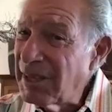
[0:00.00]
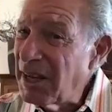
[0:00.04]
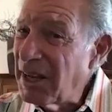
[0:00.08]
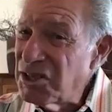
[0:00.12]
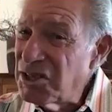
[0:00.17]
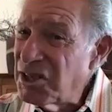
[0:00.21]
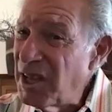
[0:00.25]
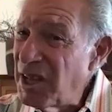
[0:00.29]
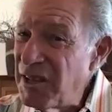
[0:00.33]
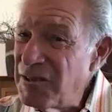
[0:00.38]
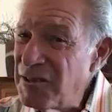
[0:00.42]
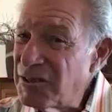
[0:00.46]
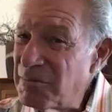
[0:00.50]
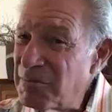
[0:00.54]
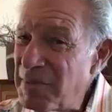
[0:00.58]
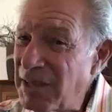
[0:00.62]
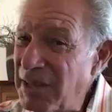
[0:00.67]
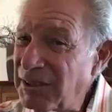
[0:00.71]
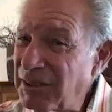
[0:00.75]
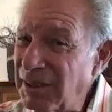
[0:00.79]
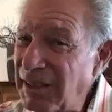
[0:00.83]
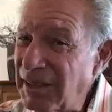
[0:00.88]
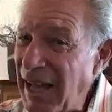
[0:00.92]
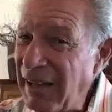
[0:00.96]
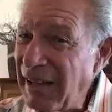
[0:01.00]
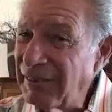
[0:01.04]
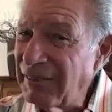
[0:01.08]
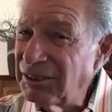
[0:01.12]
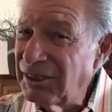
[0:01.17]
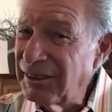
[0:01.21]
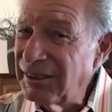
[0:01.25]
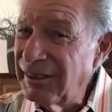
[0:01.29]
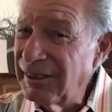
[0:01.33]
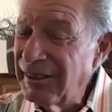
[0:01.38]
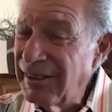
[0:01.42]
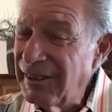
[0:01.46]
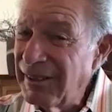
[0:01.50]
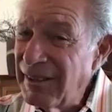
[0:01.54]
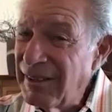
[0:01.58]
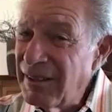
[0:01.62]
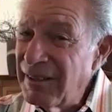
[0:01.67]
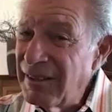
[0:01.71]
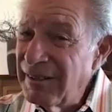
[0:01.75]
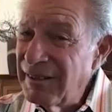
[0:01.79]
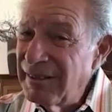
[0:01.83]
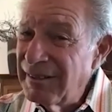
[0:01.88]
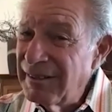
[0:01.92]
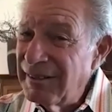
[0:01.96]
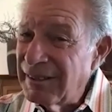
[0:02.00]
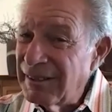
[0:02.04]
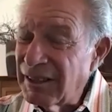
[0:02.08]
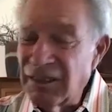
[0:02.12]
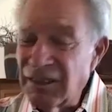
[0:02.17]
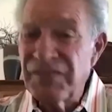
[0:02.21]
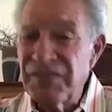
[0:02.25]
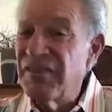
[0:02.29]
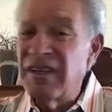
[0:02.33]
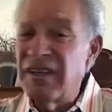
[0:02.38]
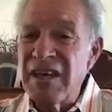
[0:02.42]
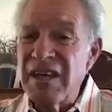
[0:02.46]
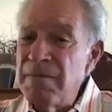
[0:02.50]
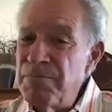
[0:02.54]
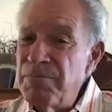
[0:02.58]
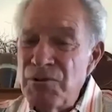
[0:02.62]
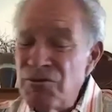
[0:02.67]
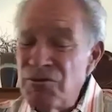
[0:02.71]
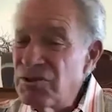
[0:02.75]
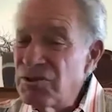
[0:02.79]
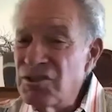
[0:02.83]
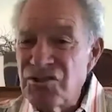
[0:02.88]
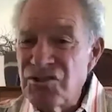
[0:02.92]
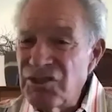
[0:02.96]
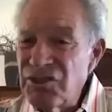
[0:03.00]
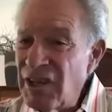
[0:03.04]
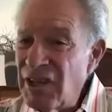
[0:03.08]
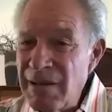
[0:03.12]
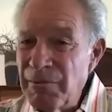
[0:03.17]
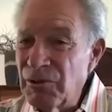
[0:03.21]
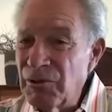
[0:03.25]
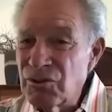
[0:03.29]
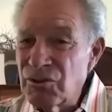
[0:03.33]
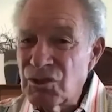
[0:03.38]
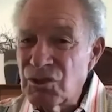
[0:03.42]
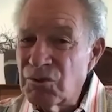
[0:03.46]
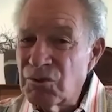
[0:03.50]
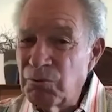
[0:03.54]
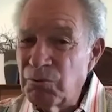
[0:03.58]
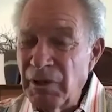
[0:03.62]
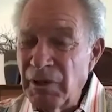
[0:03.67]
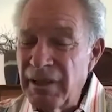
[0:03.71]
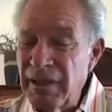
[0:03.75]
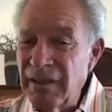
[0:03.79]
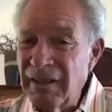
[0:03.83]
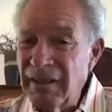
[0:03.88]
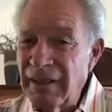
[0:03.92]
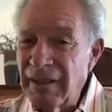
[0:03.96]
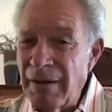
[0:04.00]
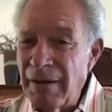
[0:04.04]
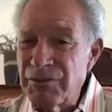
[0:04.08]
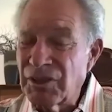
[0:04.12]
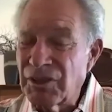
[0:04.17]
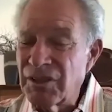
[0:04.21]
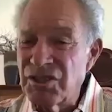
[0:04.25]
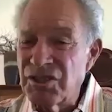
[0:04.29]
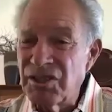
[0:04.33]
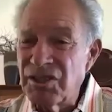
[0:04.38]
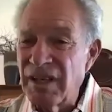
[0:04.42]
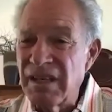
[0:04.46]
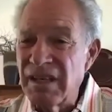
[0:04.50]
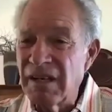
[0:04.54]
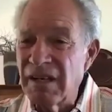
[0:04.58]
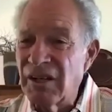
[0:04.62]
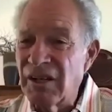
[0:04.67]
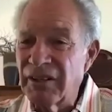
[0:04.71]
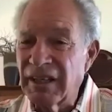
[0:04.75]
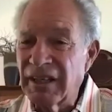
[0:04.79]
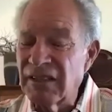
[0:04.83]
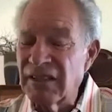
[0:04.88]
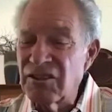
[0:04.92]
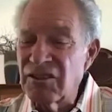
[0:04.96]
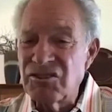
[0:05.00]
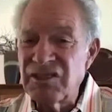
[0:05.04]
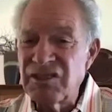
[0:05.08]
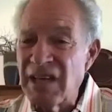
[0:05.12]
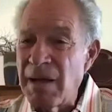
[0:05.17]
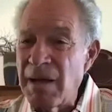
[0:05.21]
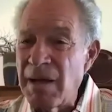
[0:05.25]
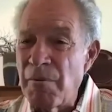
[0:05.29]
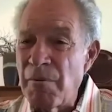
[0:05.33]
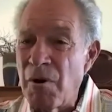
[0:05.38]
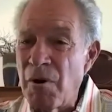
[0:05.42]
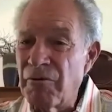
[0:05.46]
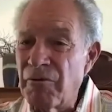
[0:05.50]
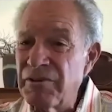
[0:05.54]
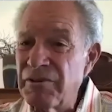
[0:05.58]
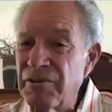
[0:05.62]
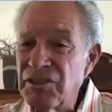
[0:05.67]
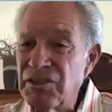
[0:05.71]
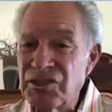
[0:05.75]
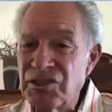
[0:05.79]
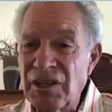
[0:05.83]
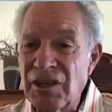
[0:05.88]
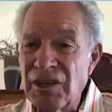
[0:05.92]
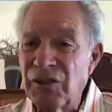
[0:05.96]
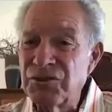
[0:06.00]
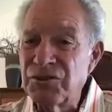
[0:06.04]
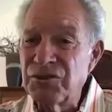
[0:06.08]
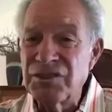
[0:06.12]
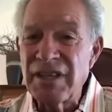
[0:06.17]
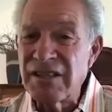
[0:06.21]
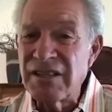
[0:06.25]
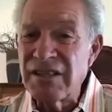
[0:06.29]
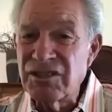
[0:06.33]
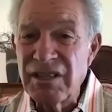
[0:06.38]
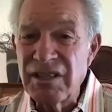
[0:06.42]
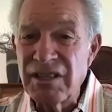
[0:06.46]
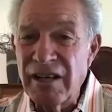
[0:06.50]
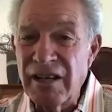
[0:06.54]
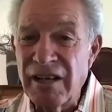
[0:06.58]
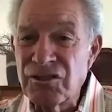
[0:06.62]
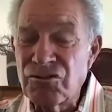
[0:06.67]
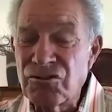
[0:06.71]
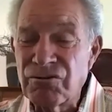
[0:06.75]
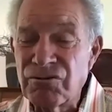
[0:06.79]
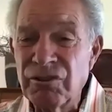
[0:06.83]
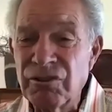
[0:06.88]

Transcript: You got to change the methodology. Because you keep using the same old swing, I was going to say you're going to get the same old results. That's not true.